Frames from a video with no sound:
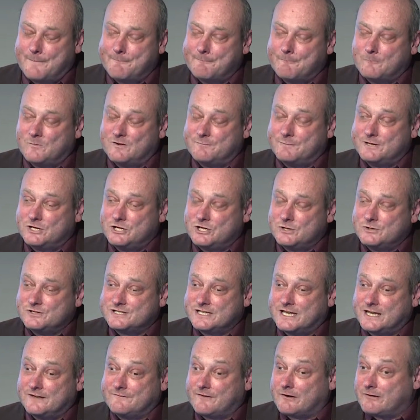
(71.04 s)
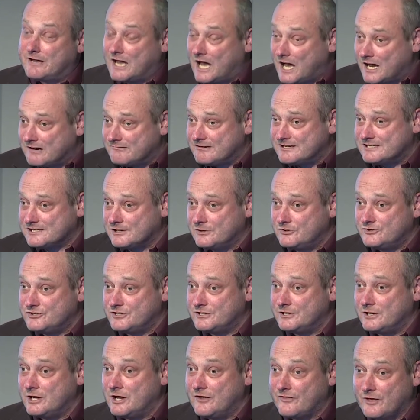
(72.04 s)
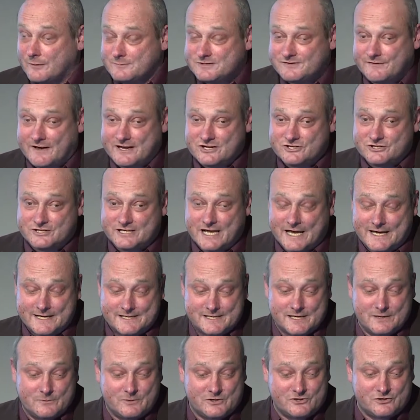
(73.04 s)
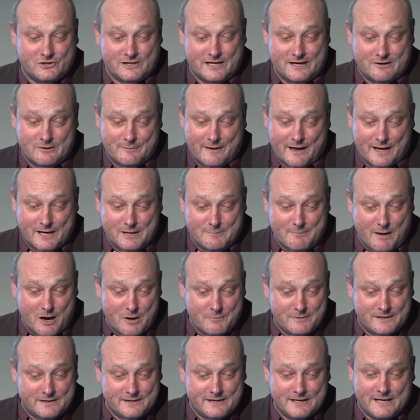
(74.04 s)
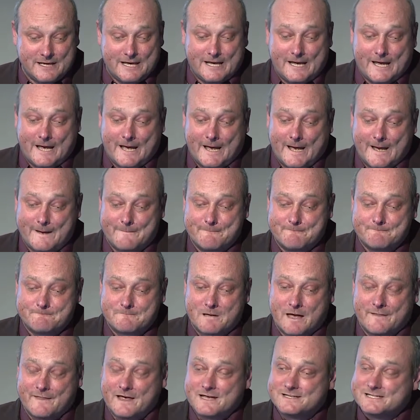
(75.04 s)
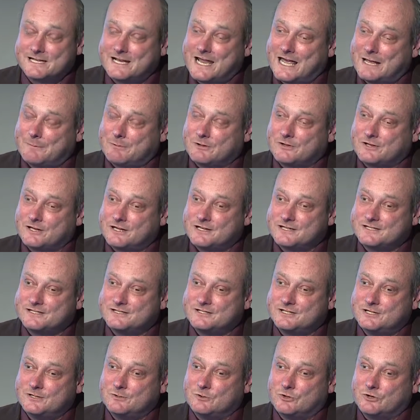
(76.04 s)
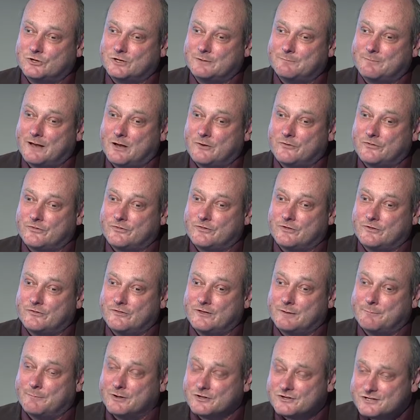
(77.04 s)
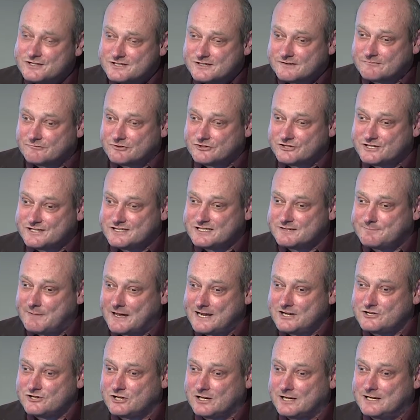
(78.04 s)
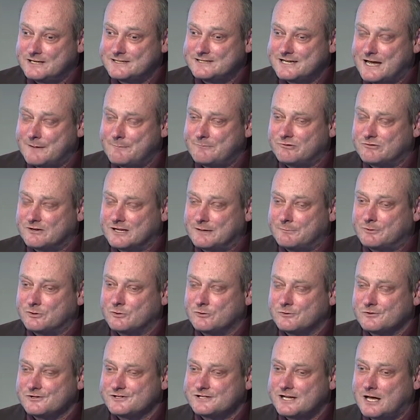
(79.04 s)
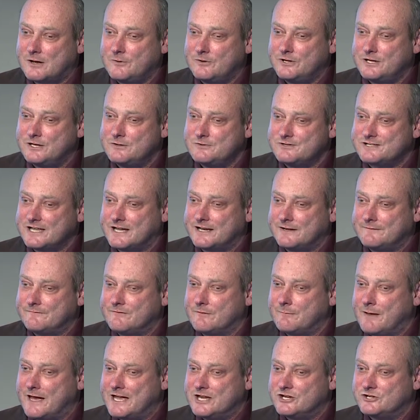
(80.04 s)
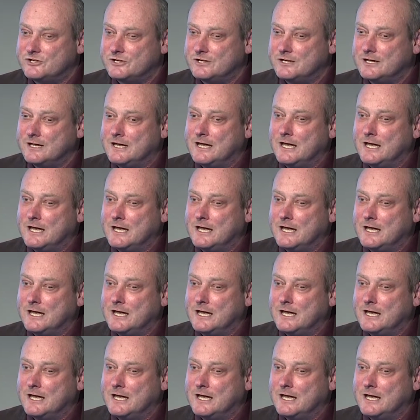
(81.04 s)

We've been using very high-resolution Earth observation data, which you'll hear about in a moment, and that's enabled us to look at both the abundance of rushes spatially and temporally, but also use that information